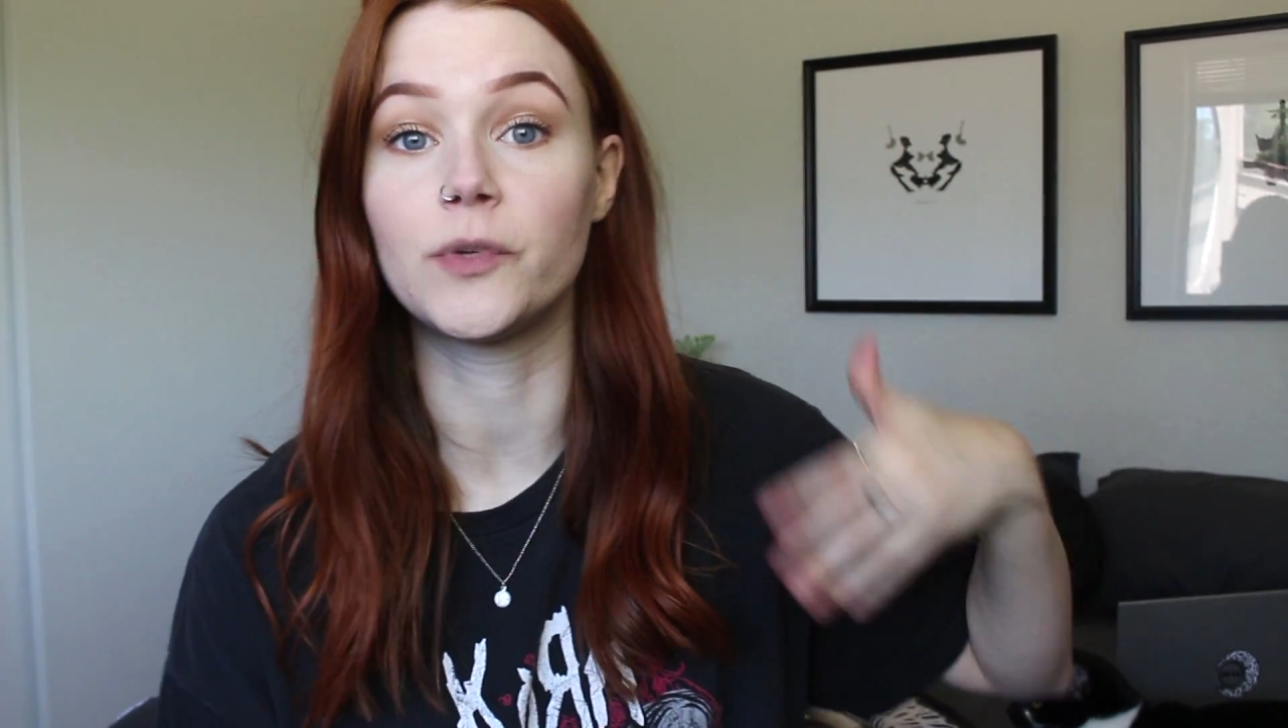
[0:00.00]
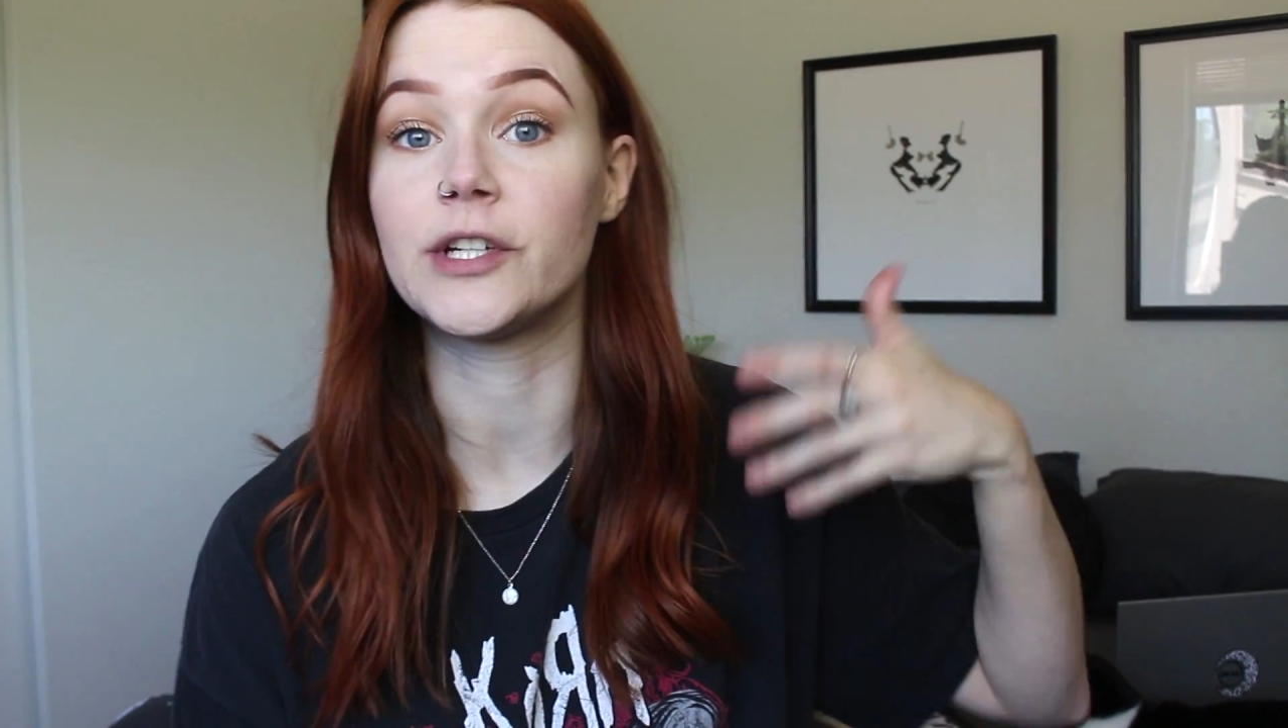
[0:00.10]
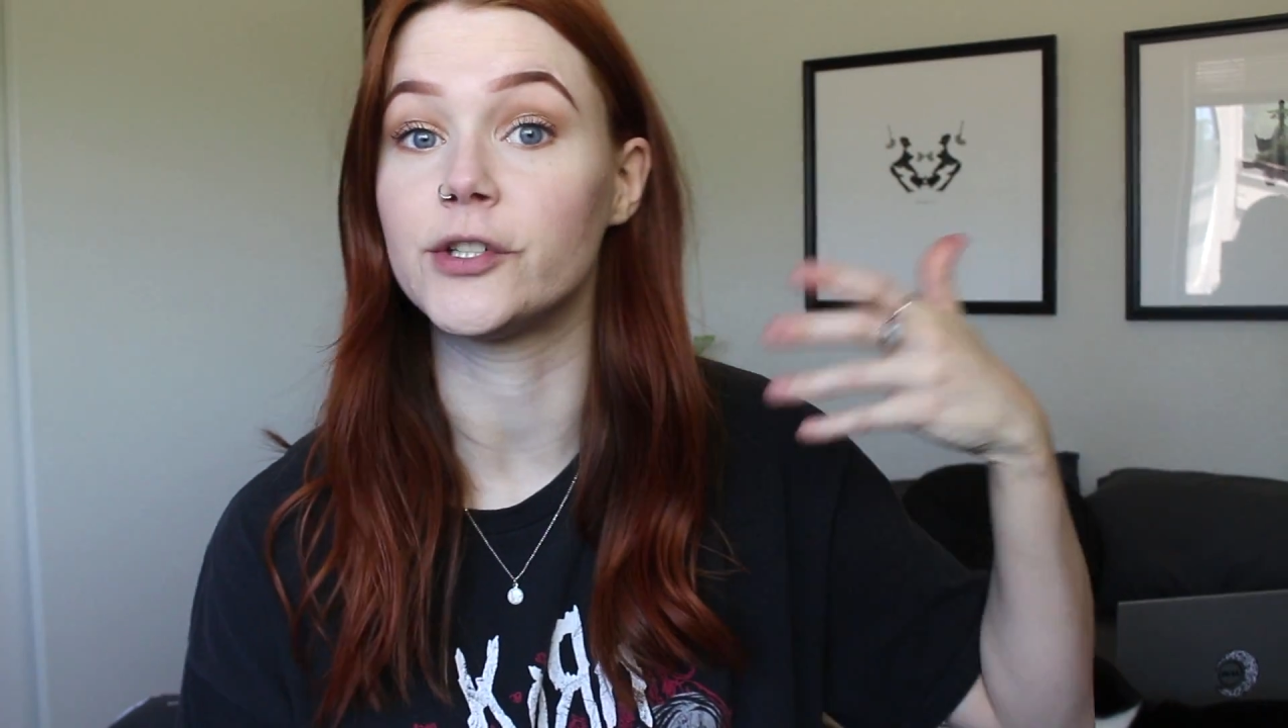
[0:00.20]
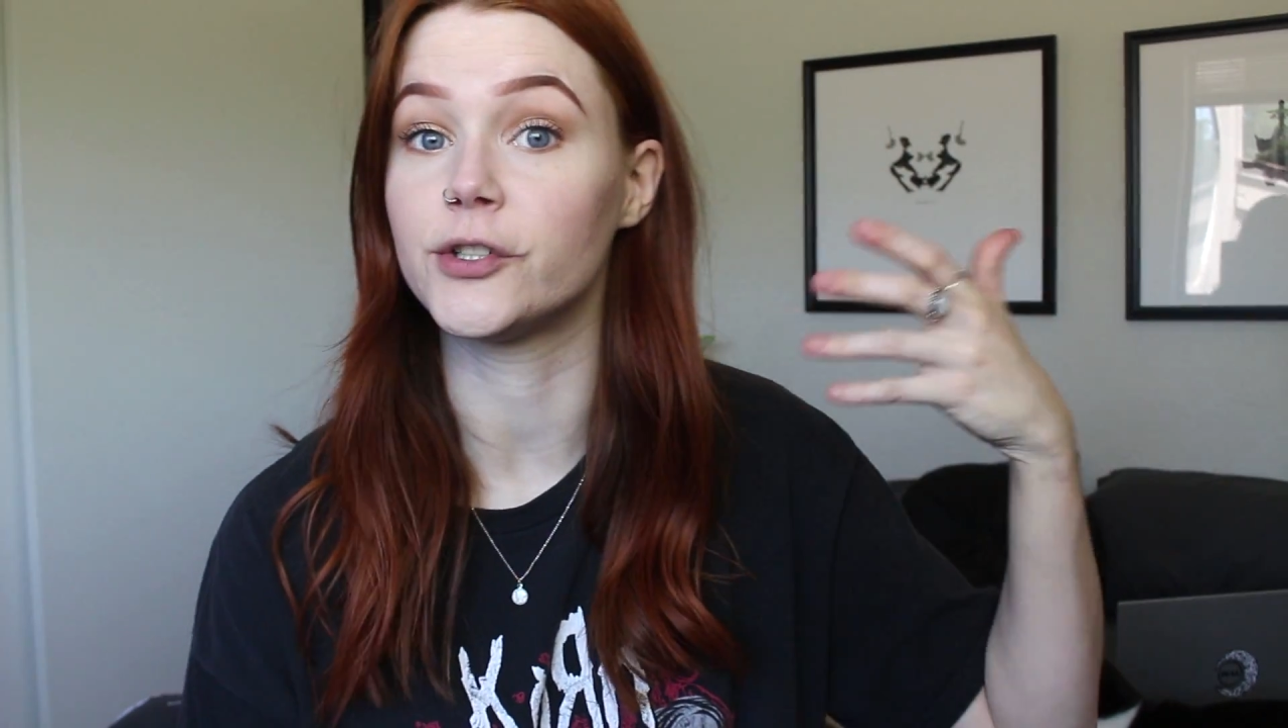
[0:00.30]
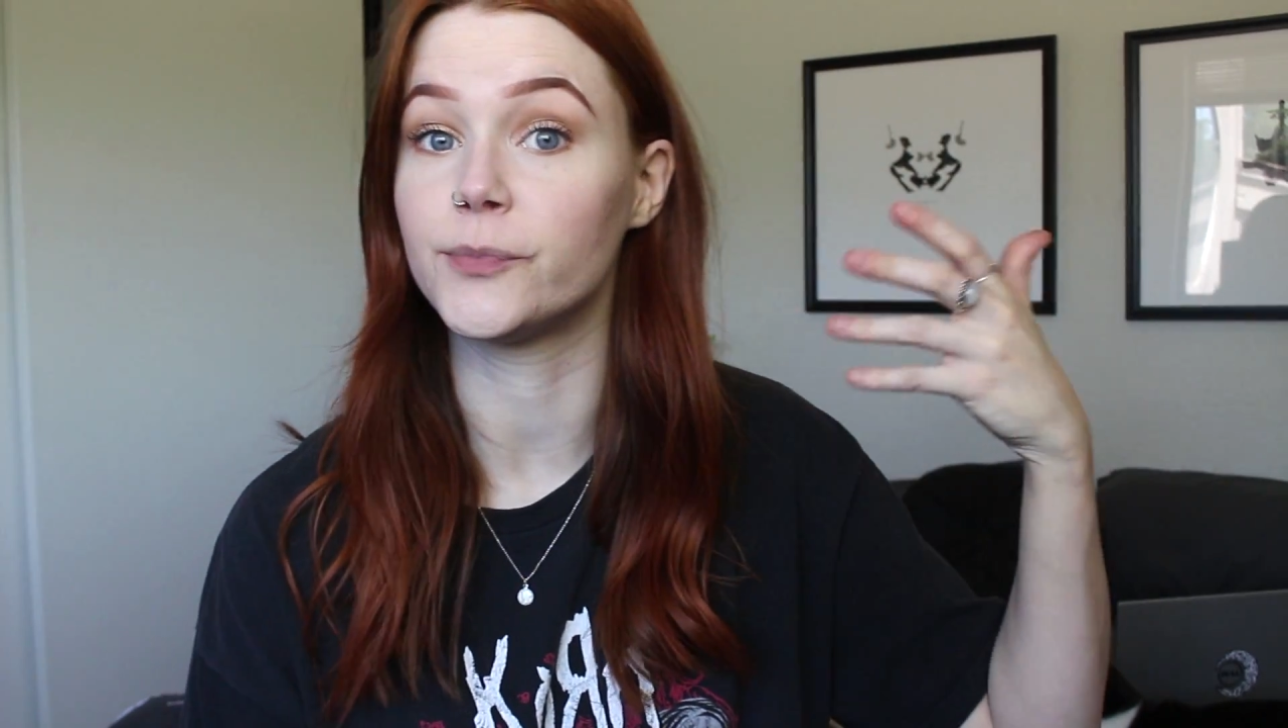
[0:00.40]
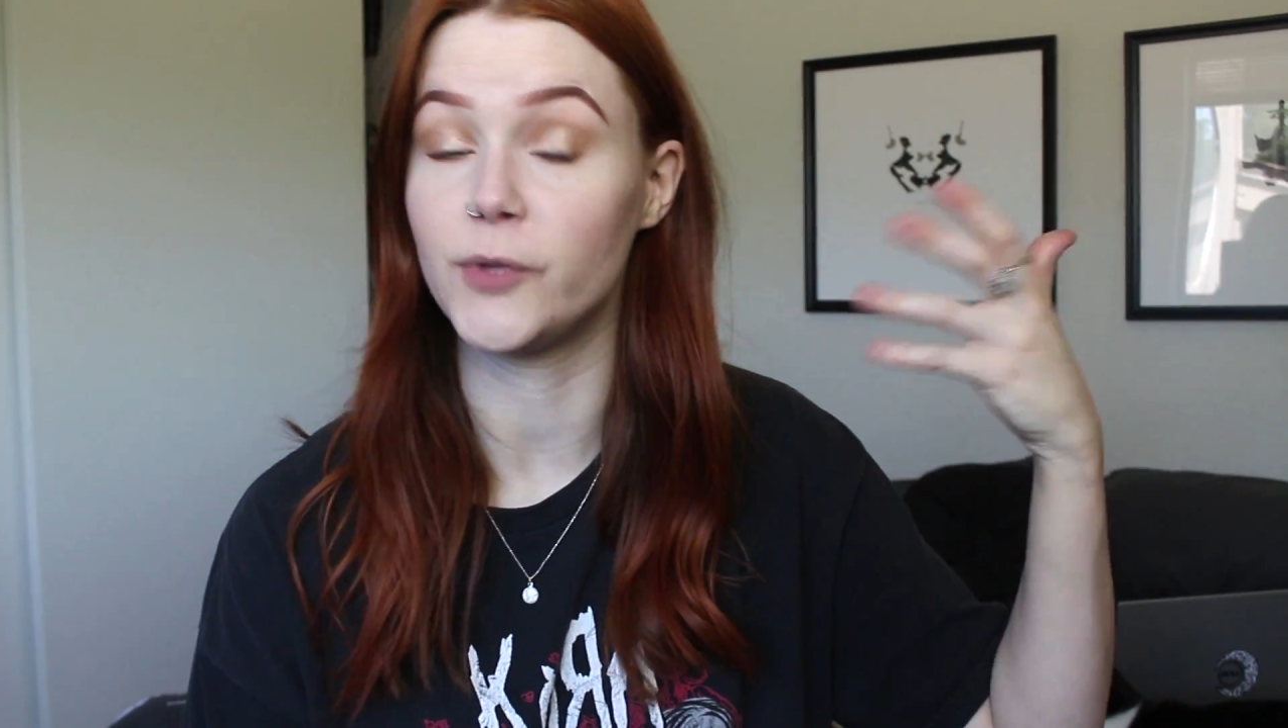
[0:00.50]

where